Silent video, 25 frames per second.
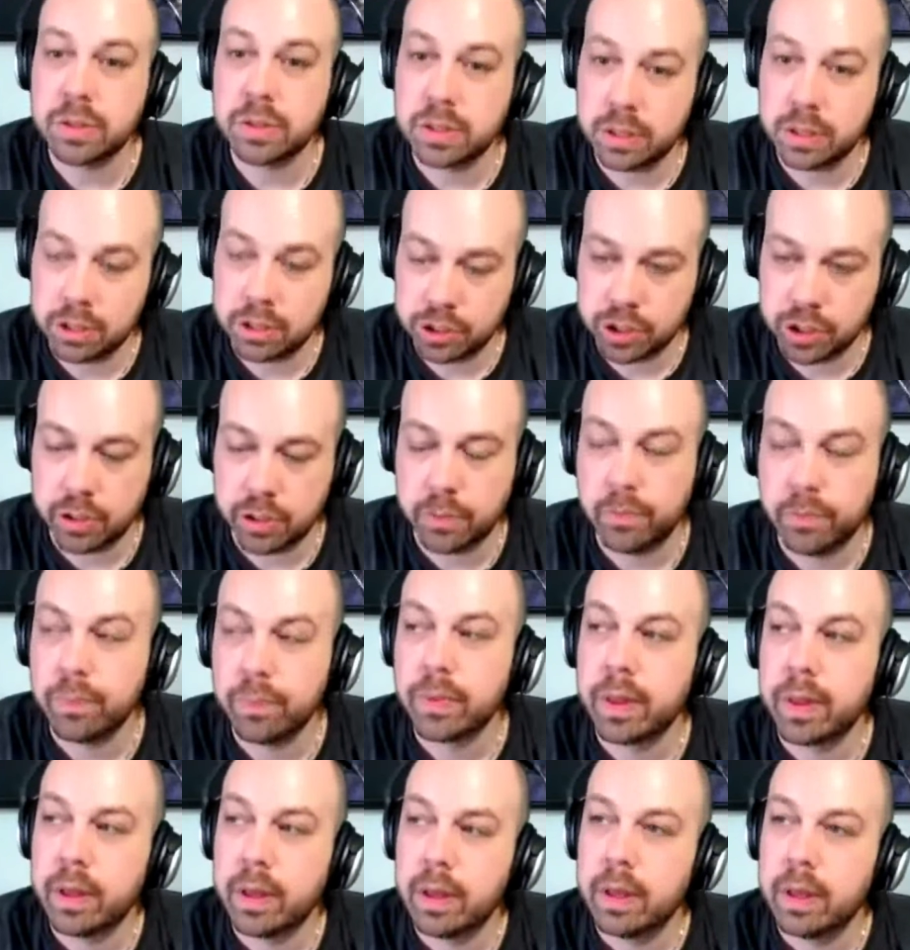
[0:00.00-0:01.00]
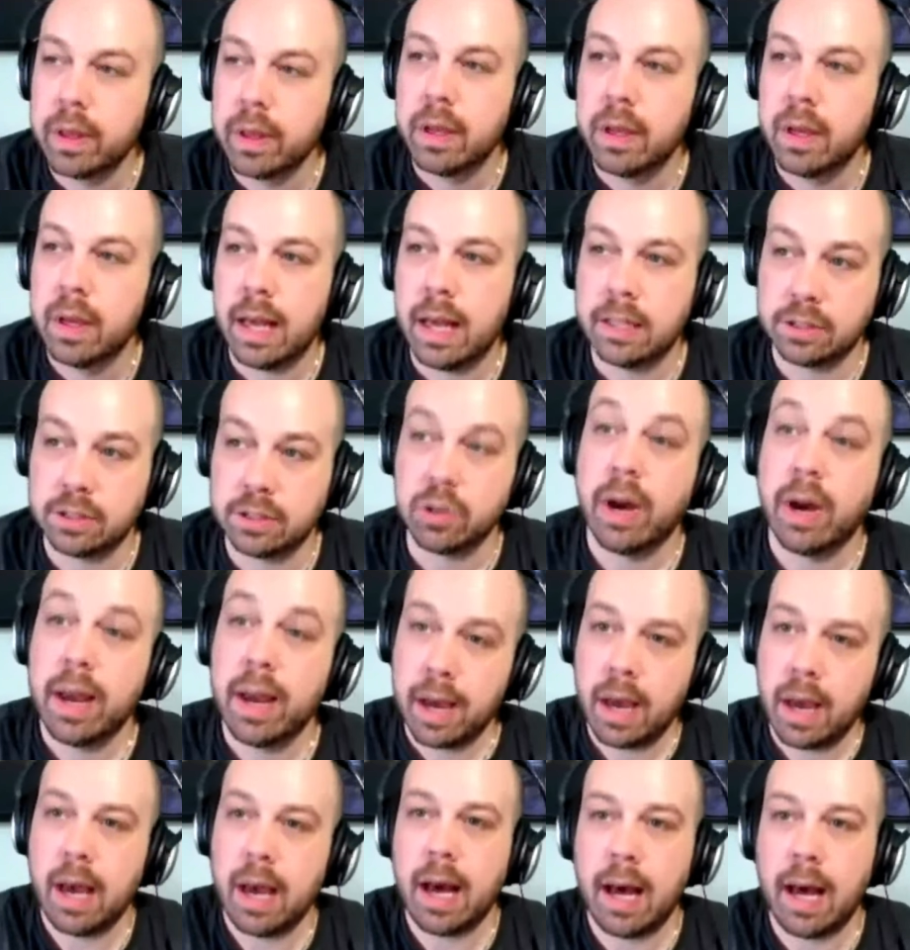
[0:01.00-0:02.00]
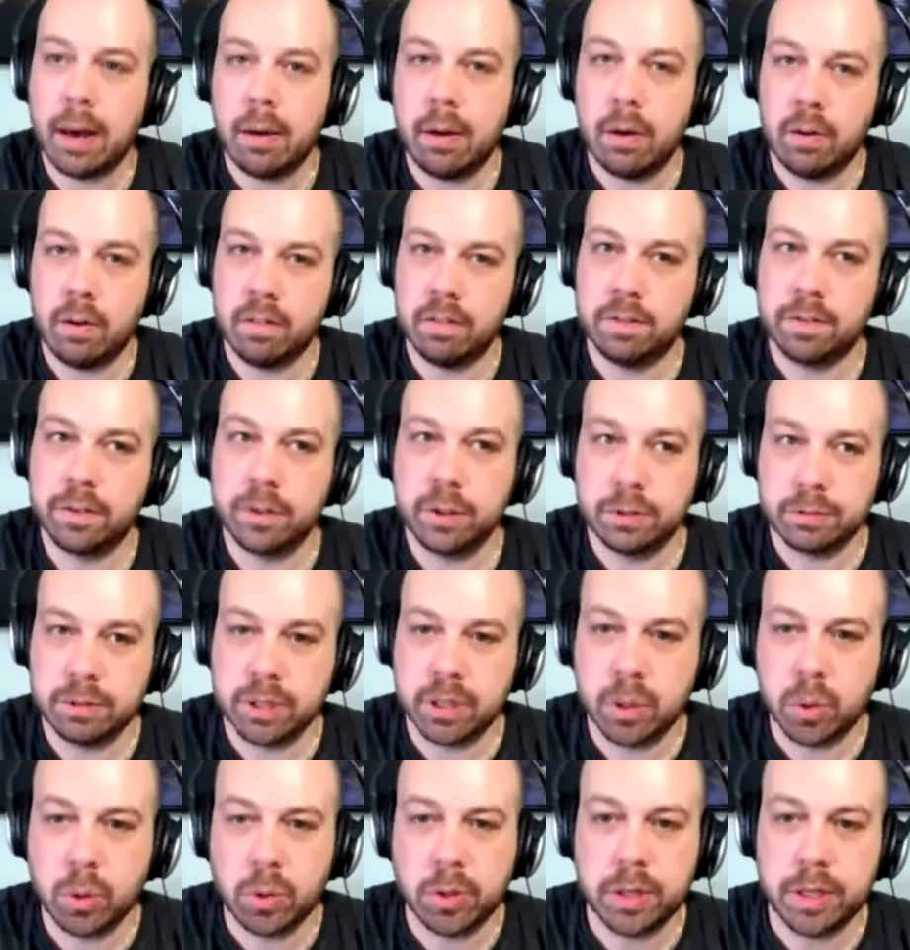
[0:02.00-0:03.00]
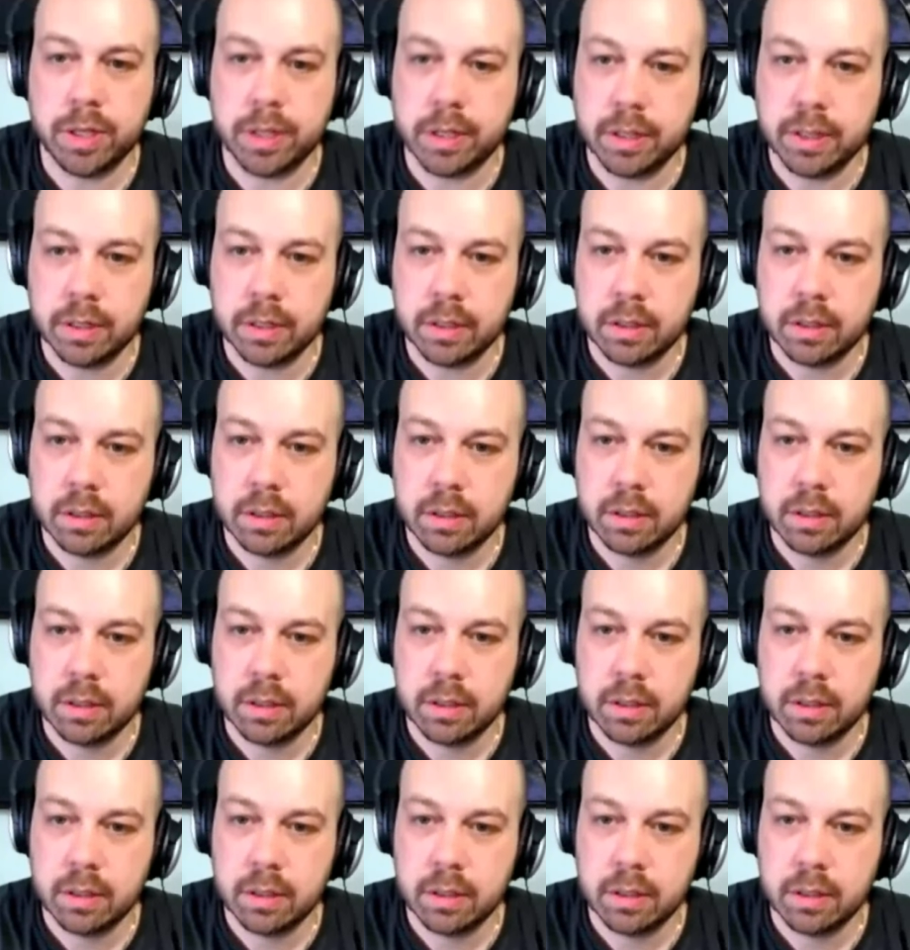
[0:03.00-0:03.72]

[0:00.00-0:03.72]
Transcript: I go into the show. And so I, I for the recording,